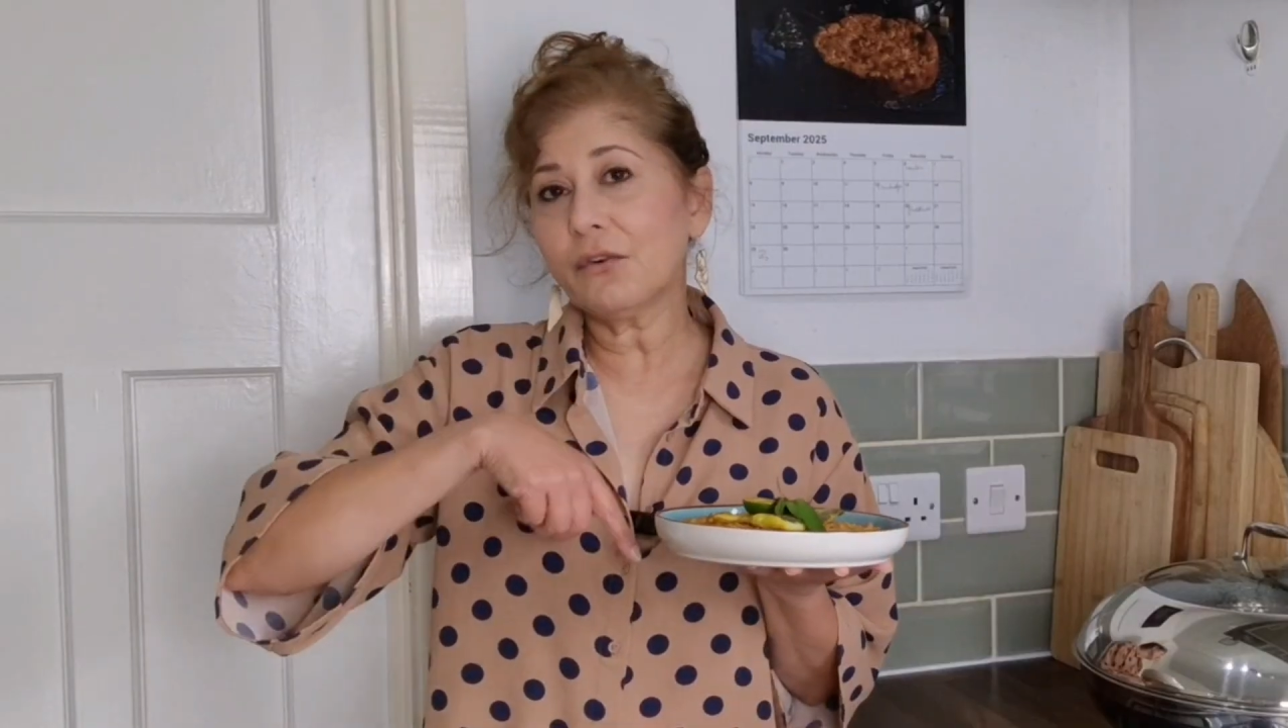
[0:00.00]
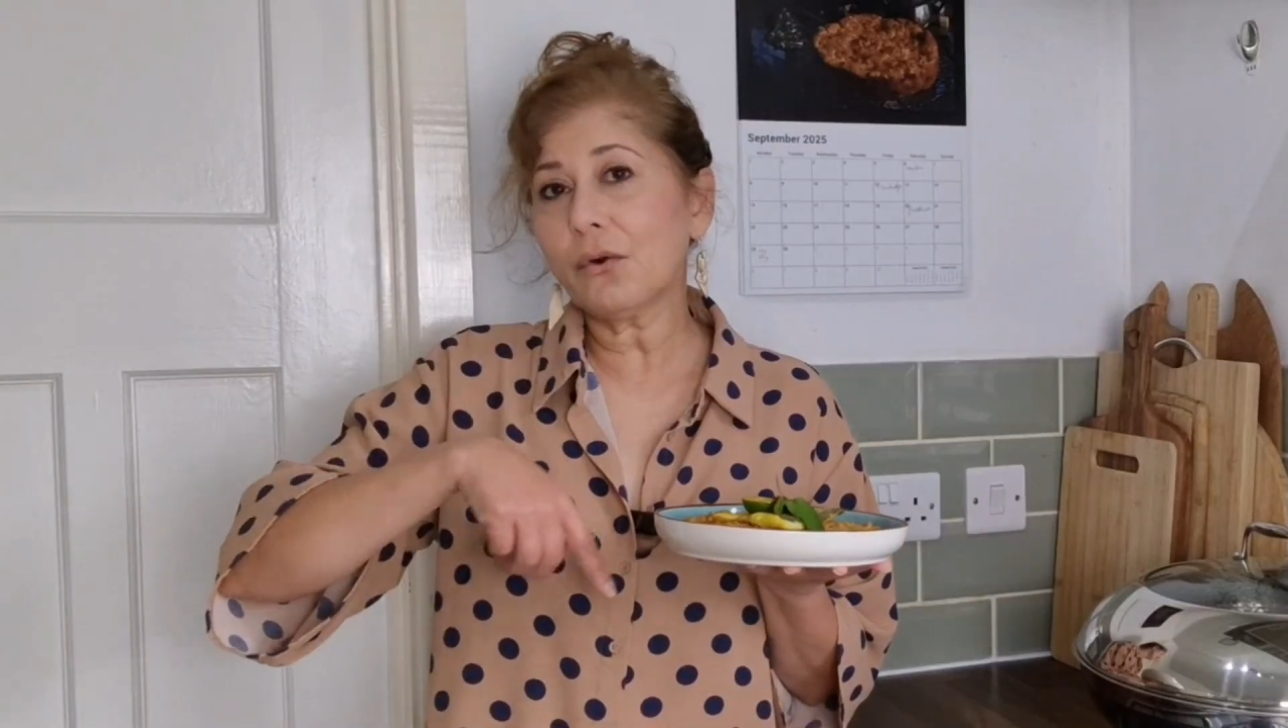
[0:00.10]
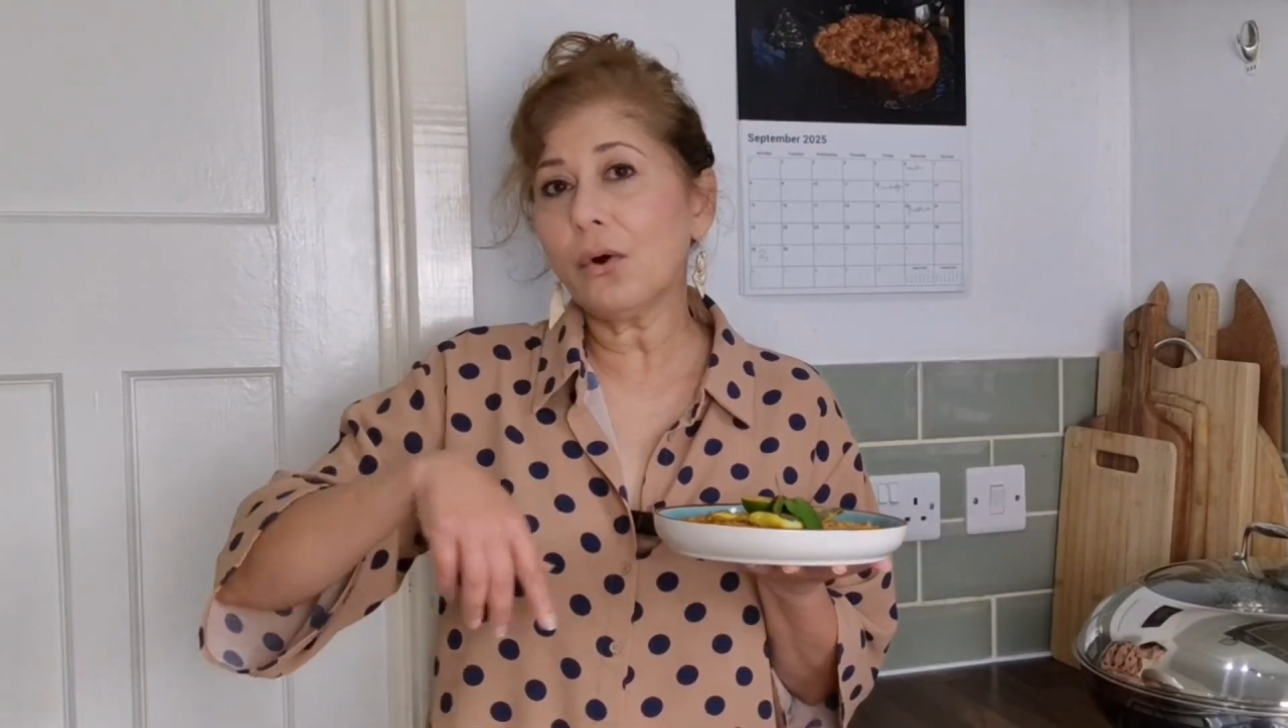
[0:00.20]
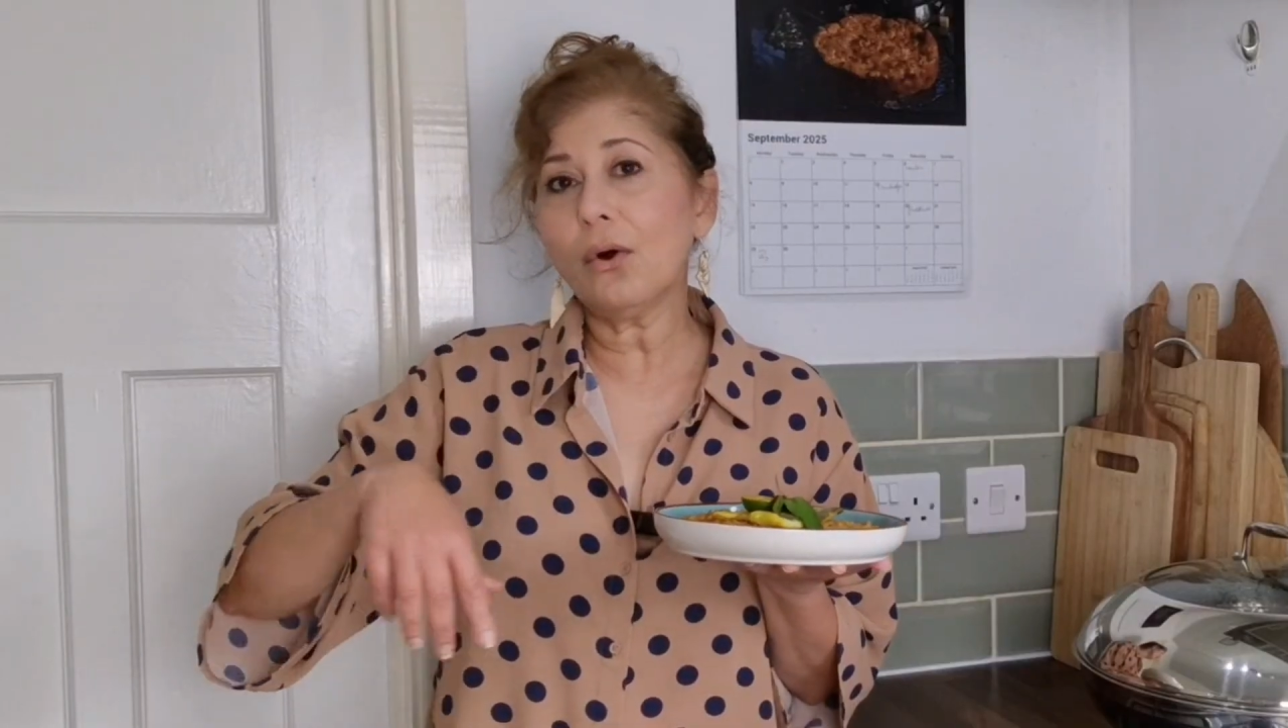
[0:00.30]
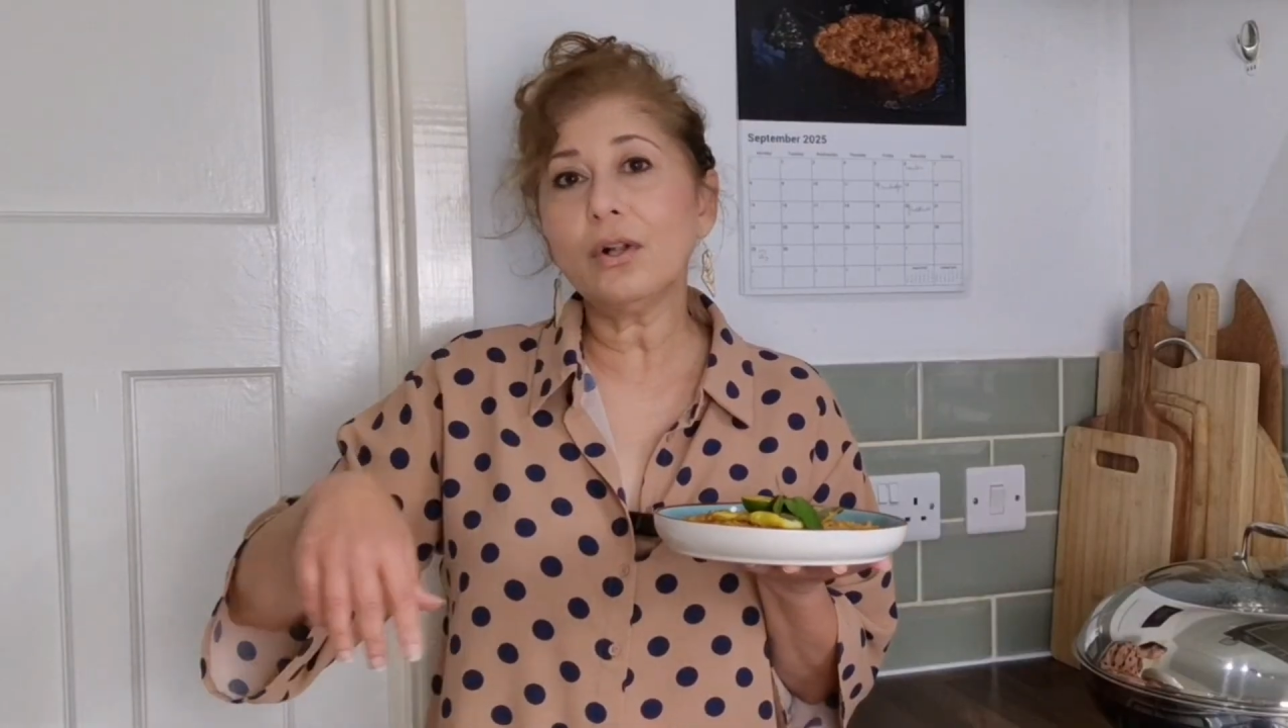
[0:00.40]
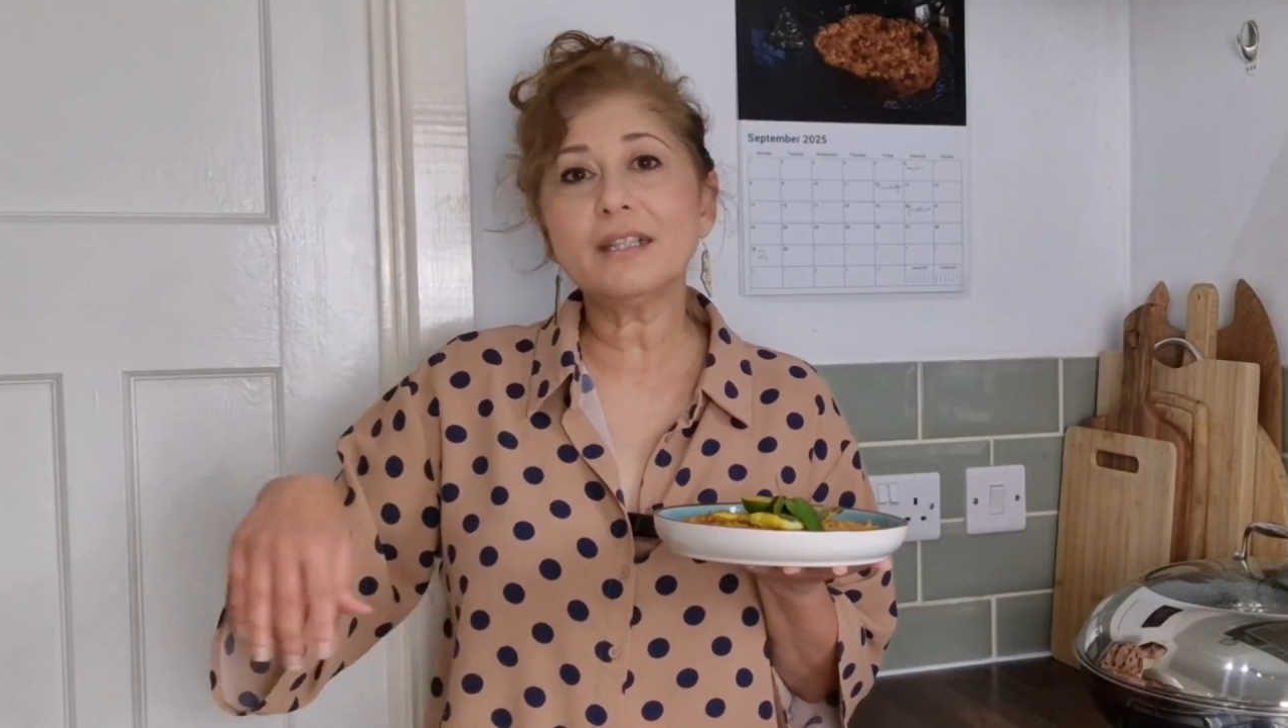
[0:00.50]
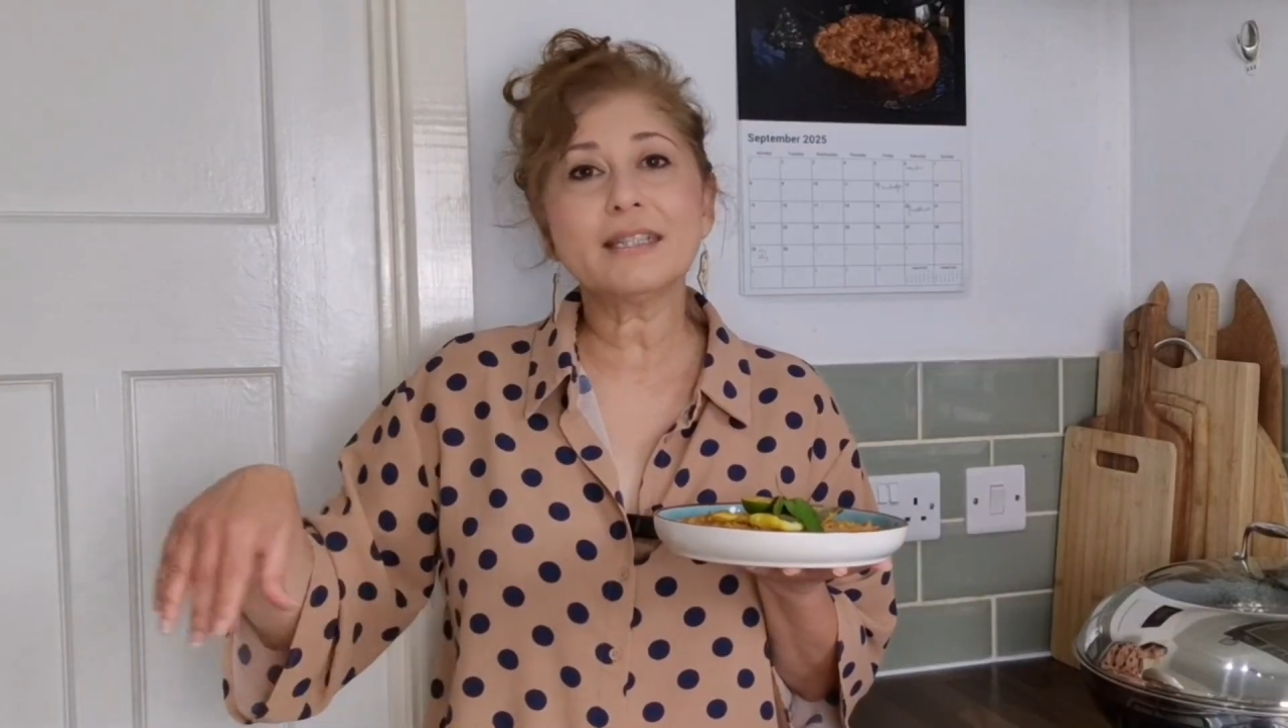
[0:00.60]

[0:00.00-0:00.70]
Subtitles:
for all the